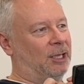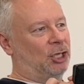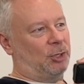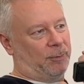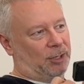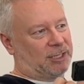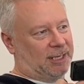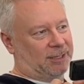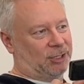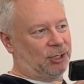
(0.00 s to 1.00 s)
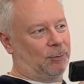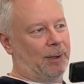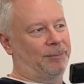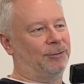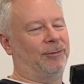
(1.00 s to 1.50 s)
community and the new
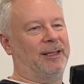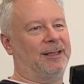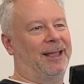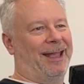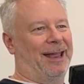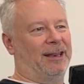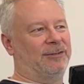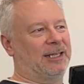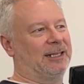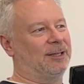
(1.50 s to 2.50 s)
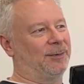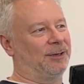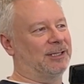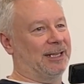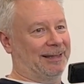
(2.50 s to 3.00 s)
Web3 NFT
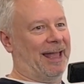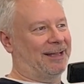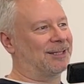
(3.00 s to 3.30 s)
community. And that is the